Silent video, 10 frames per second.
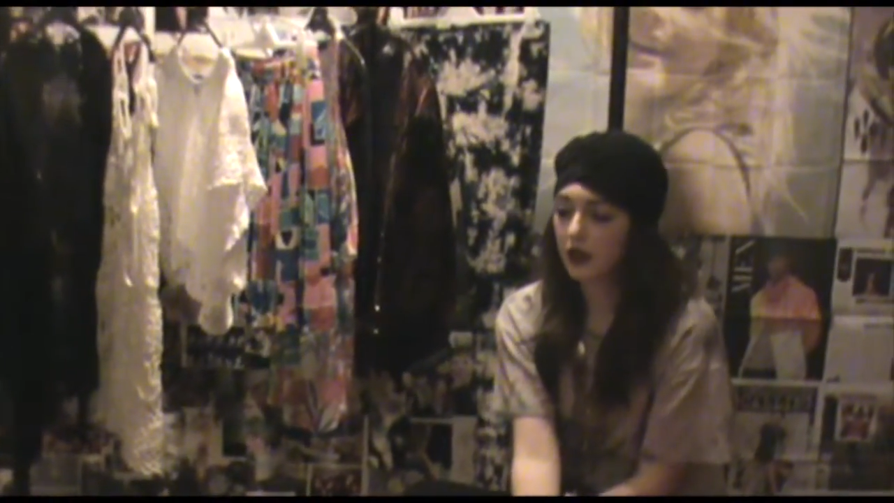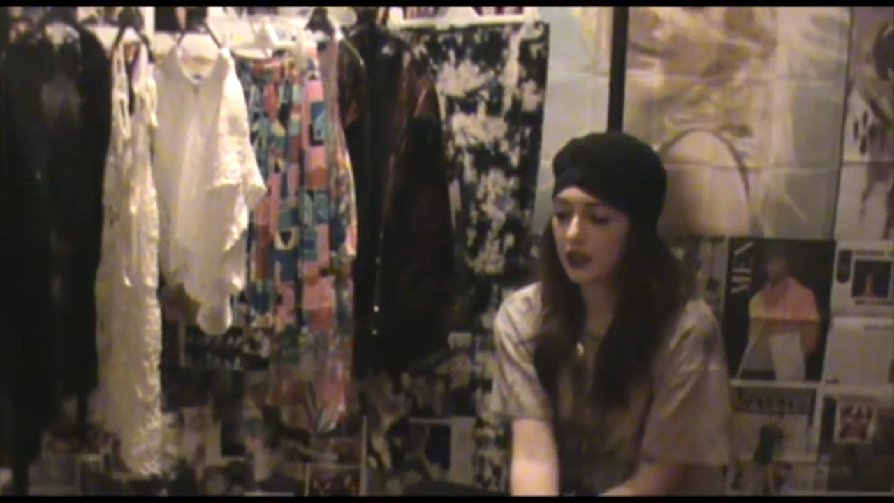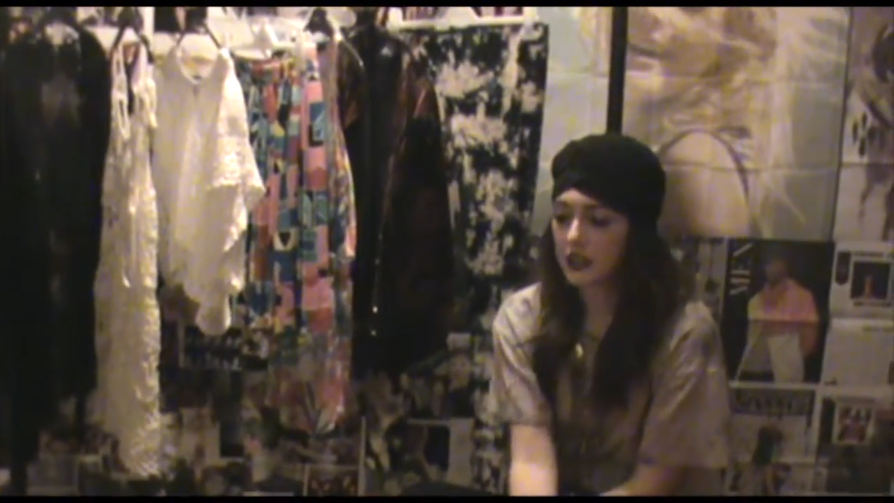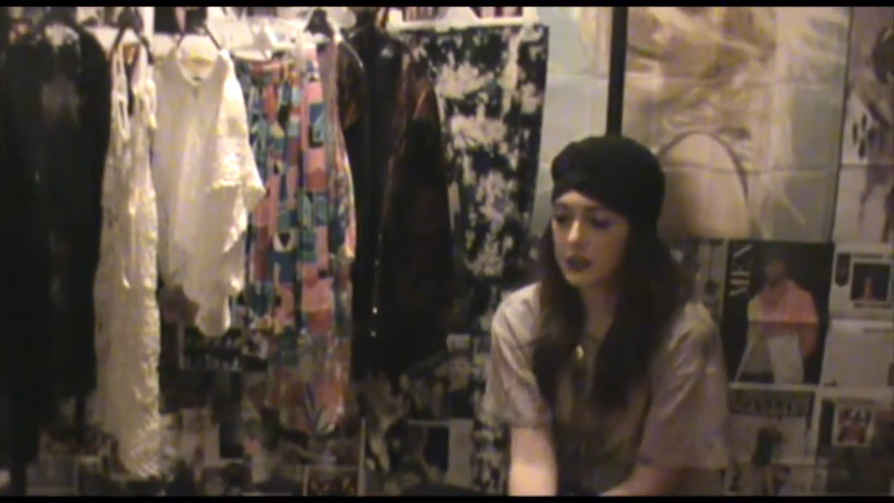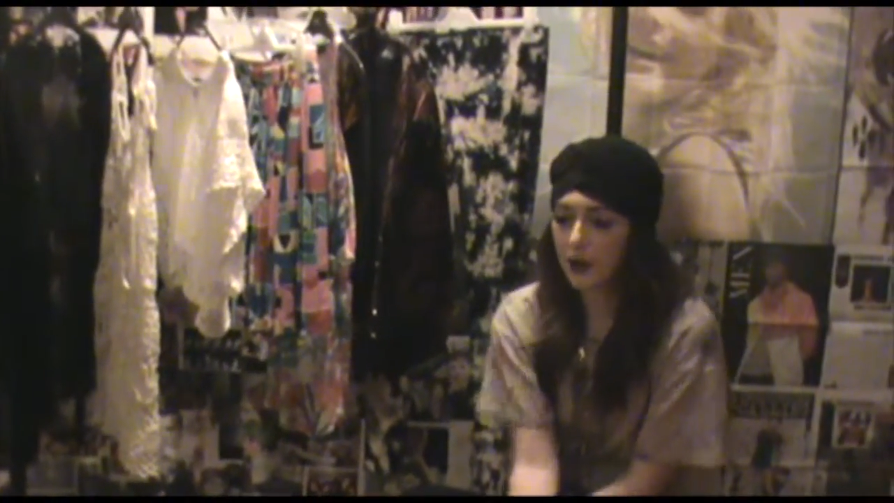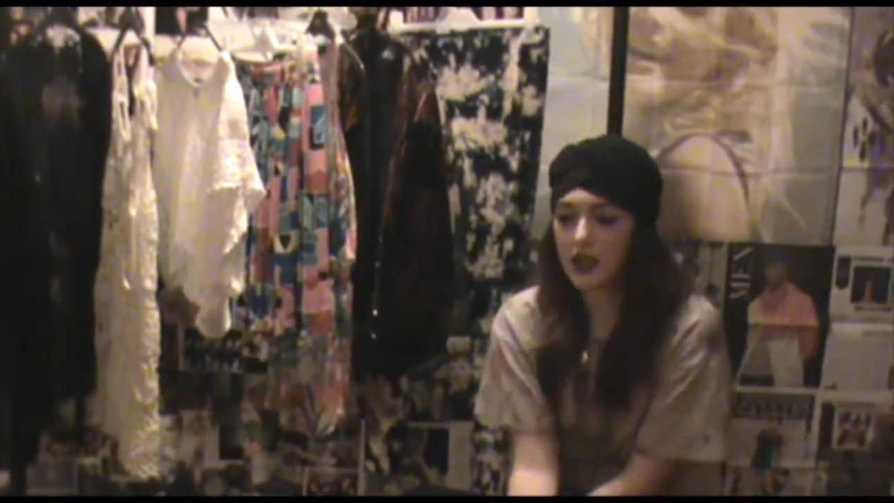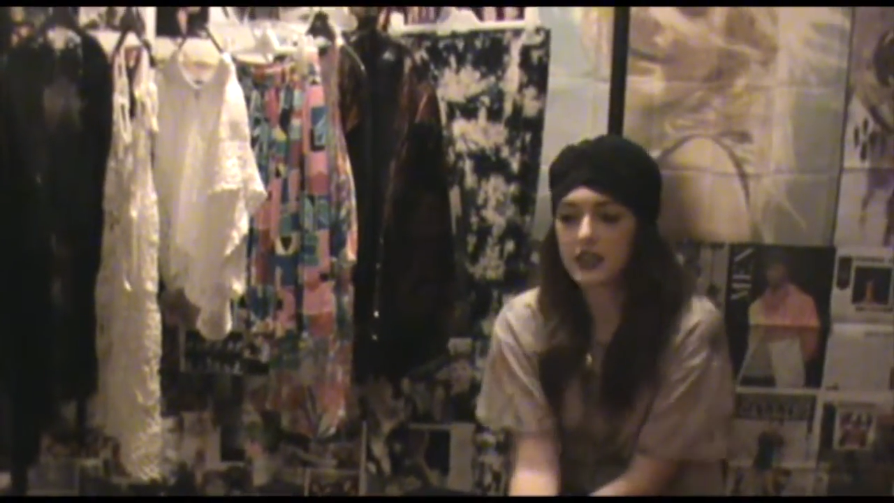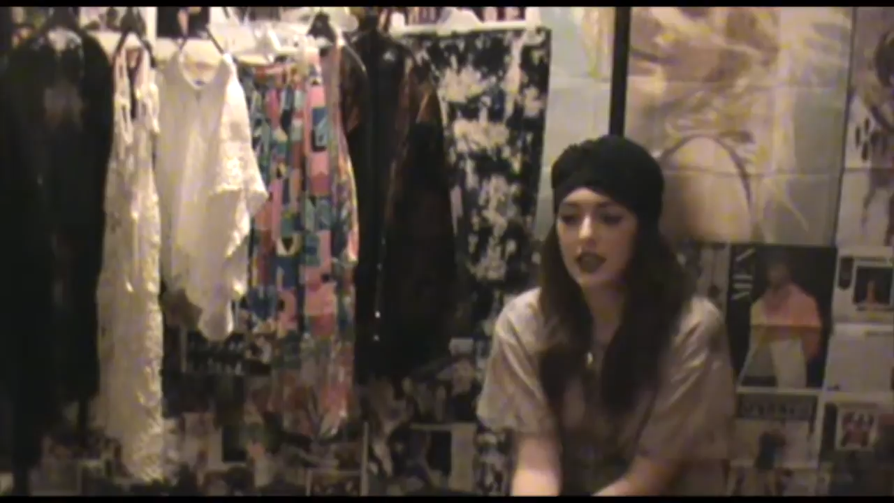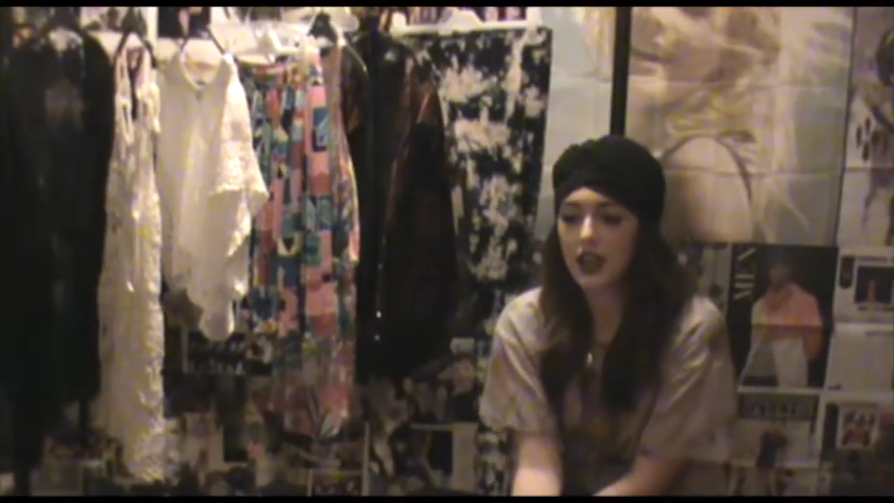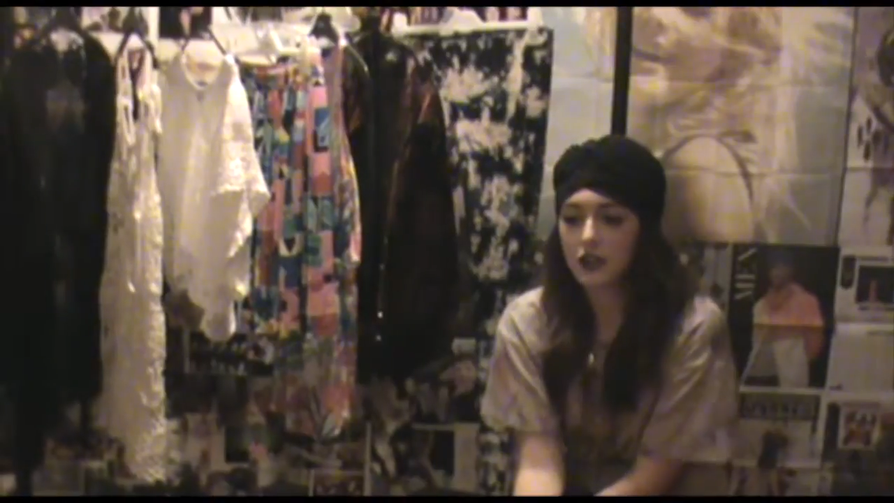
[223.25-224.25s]
express
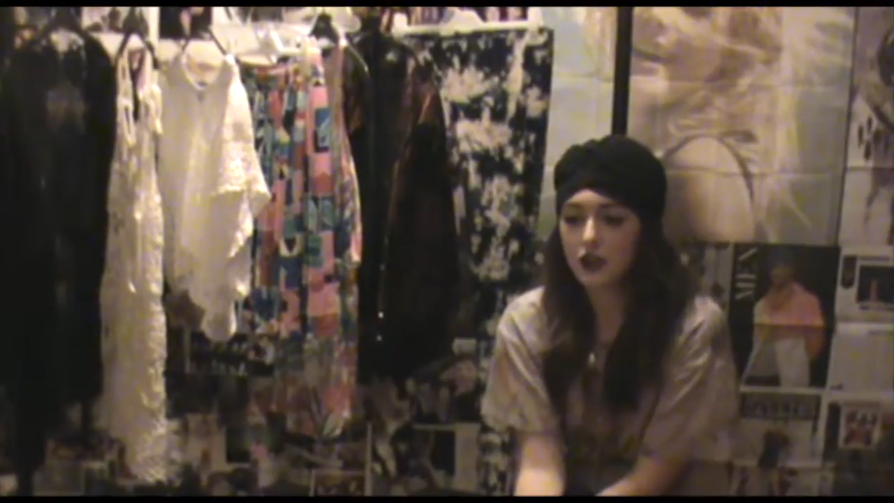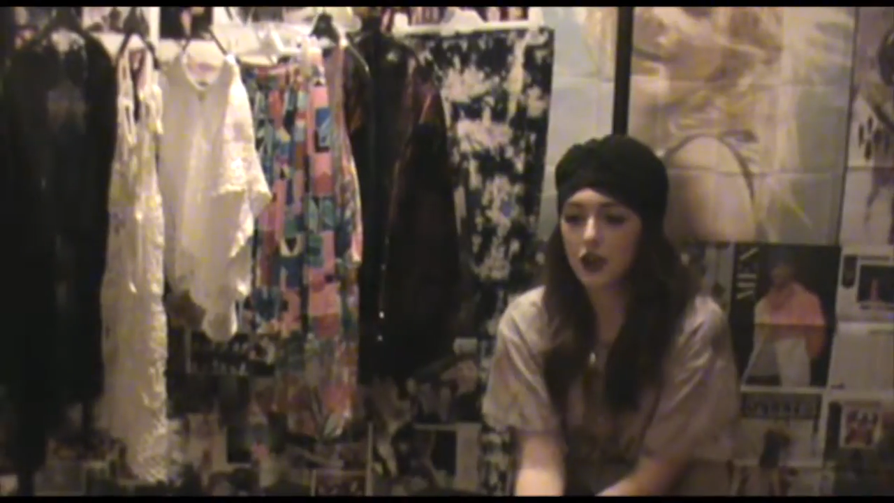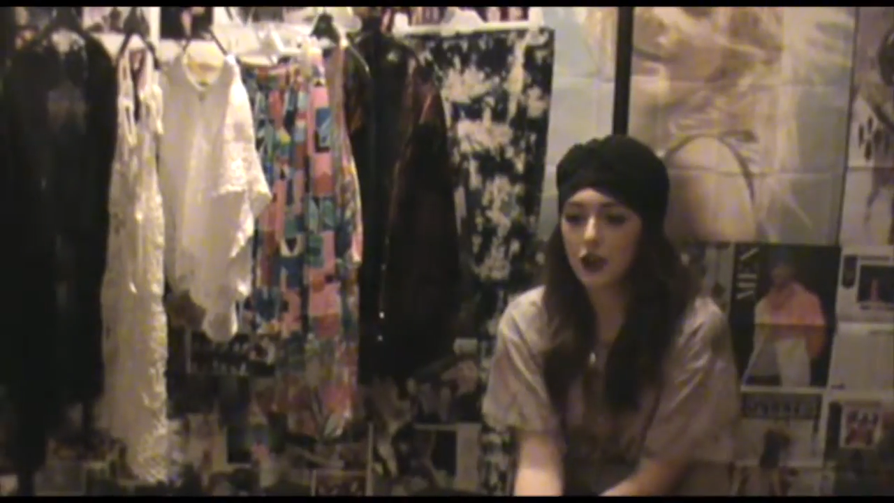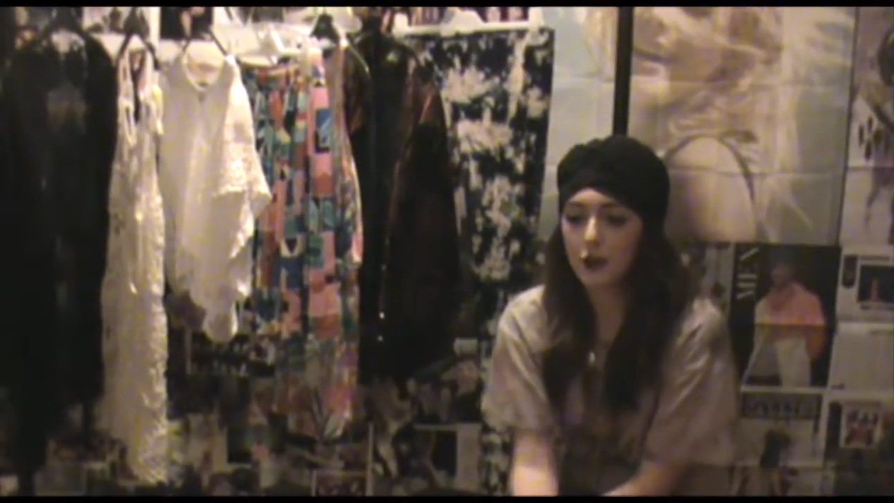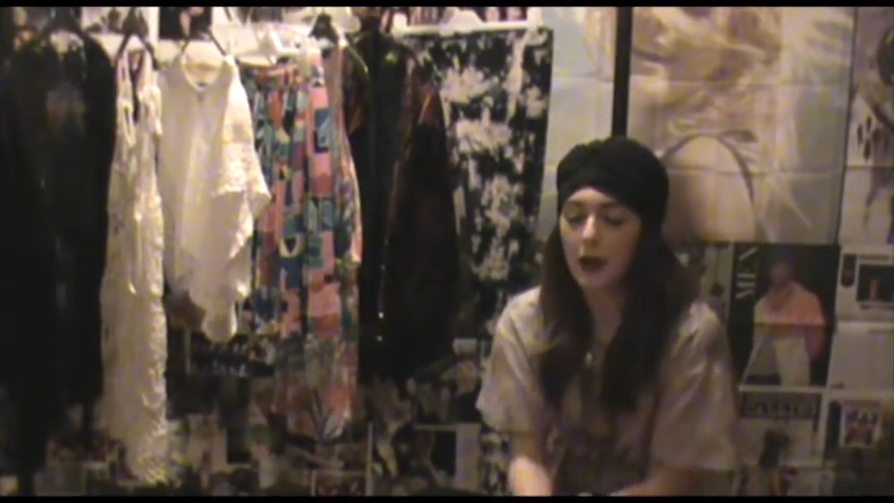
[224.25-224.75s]
their true